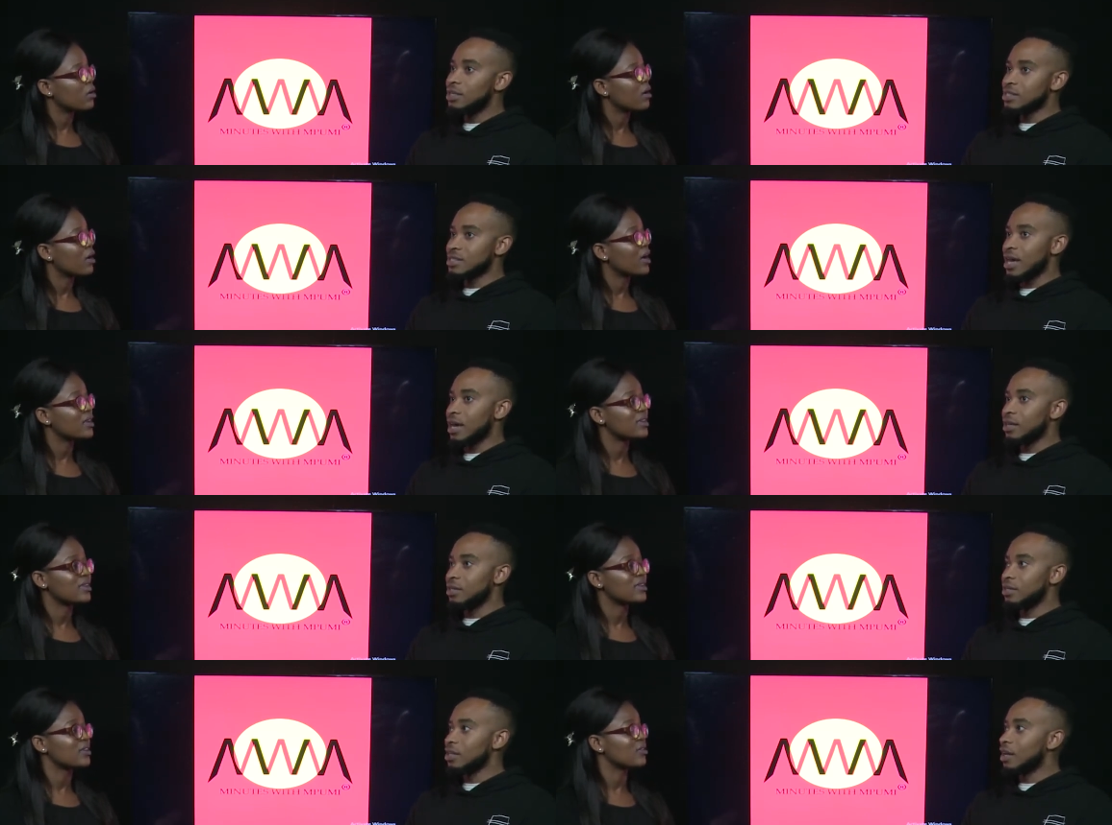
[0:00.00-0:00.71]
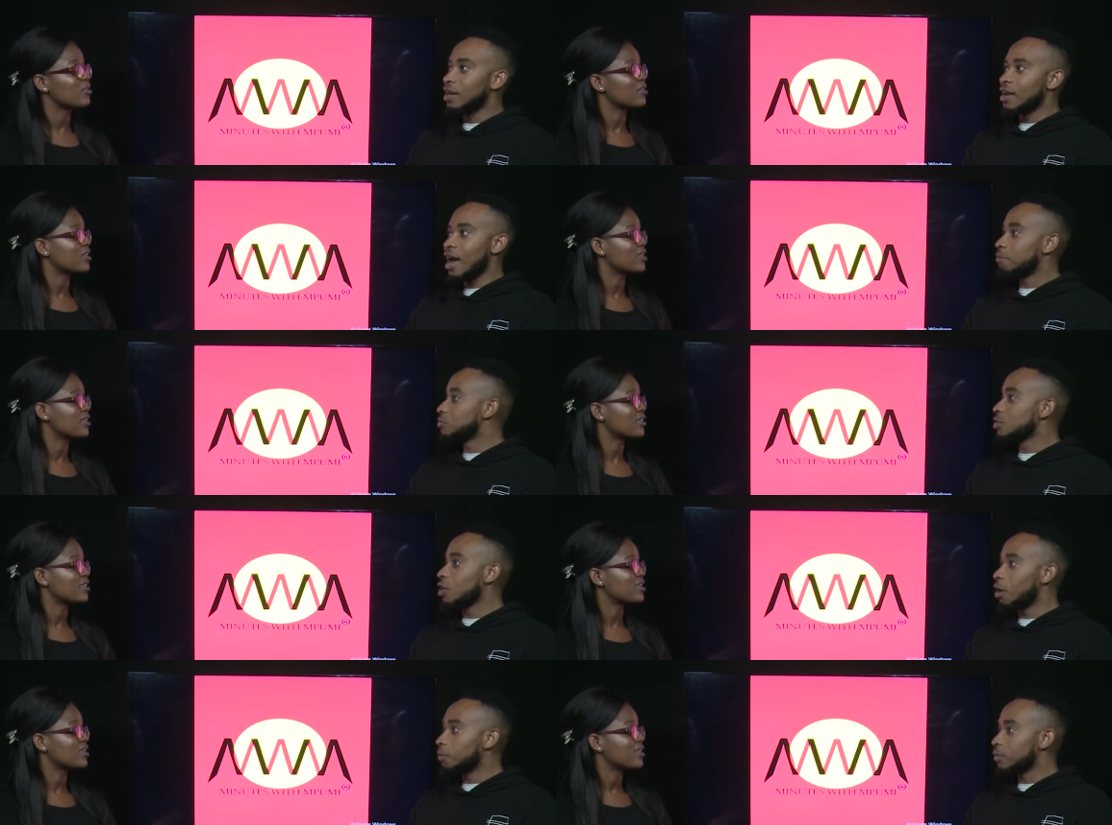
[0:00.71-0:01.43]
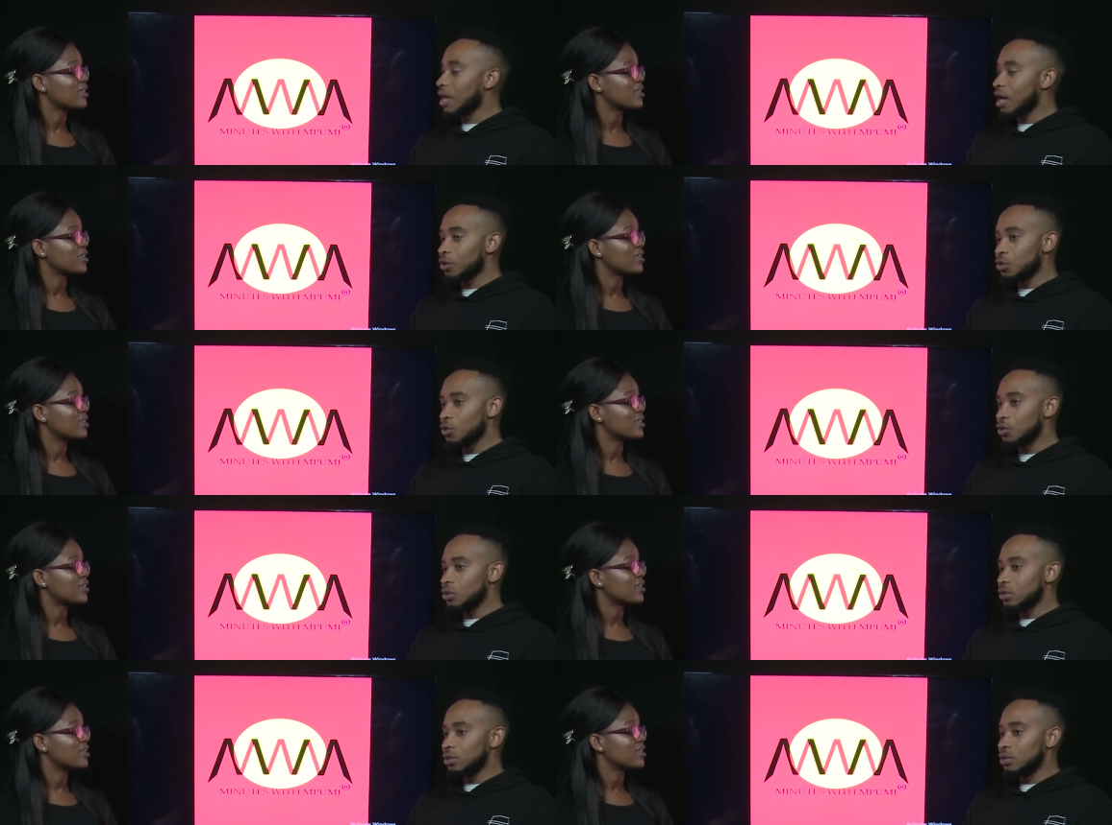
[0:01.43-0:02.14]
Speaker 1: designed a laptop that
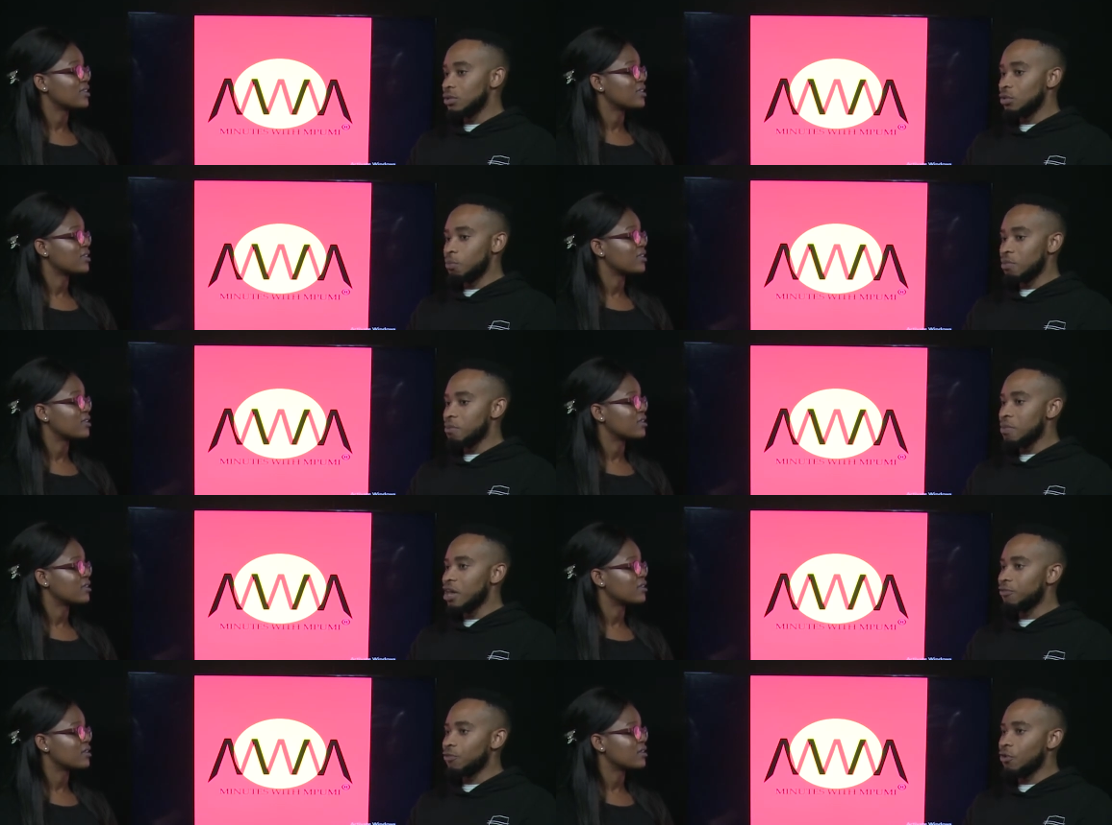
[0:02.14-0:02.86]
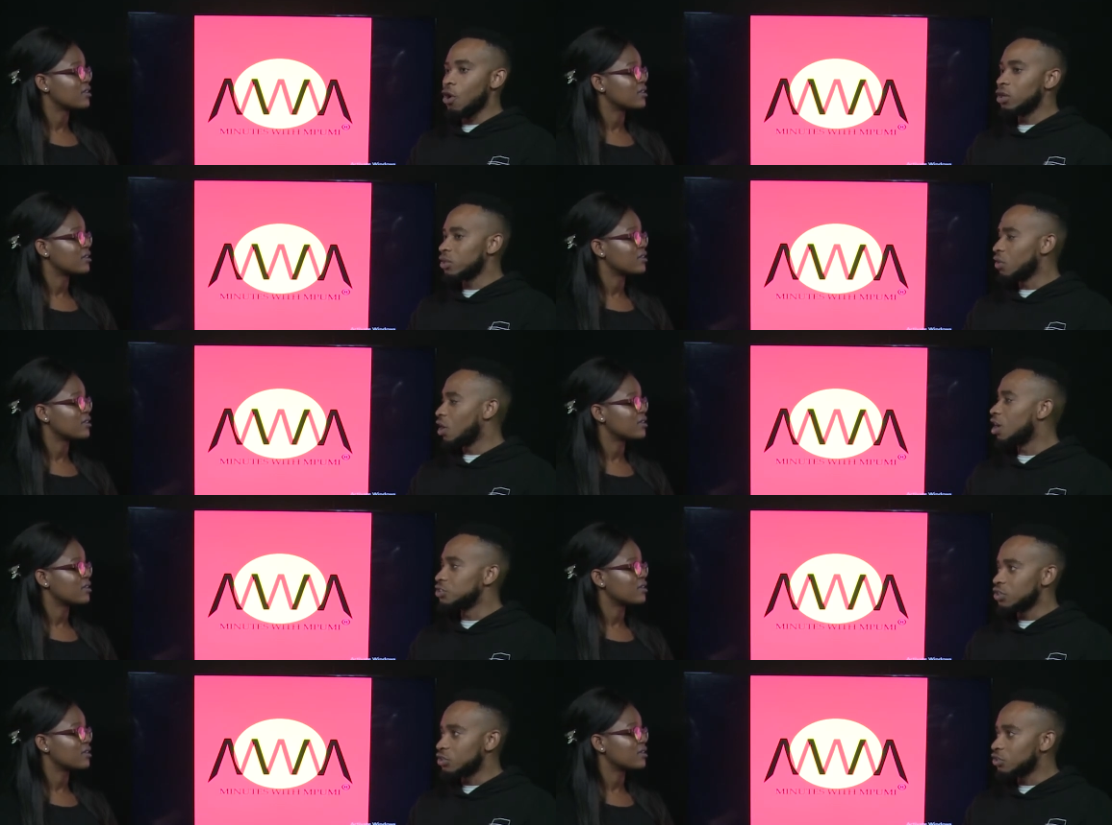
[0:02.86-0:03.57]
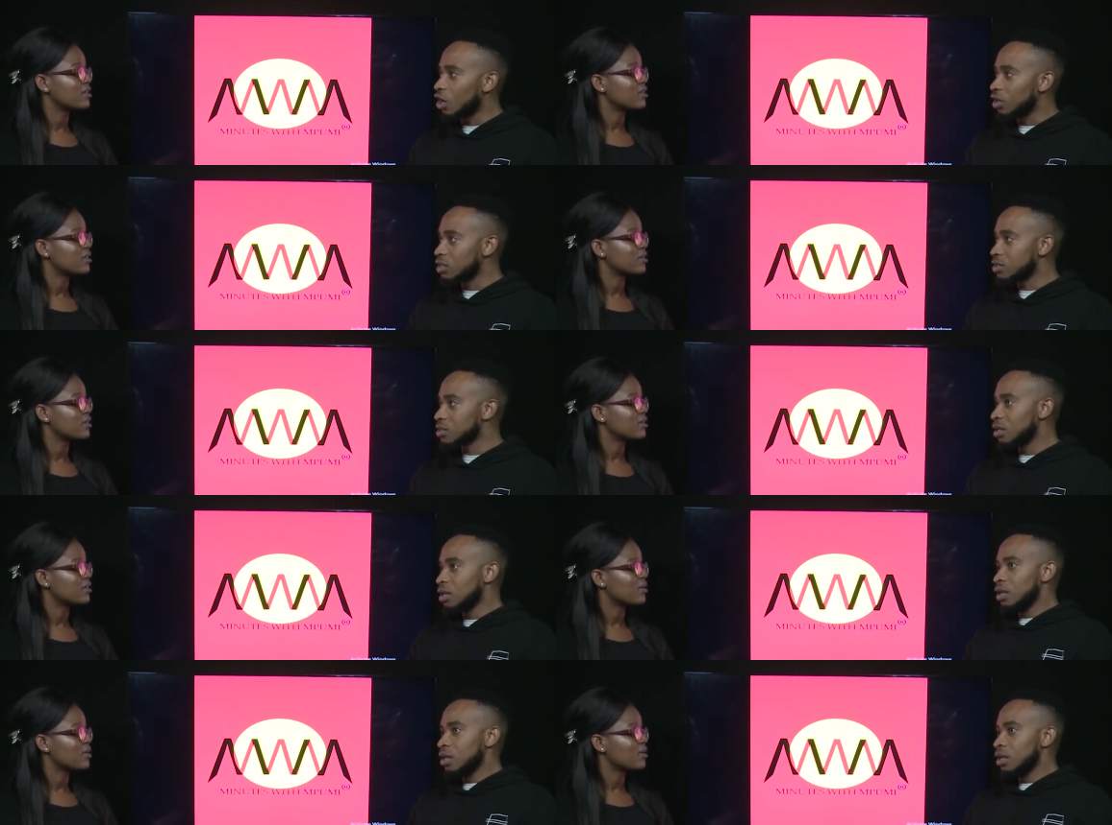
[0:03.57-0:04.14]
could be made for under $100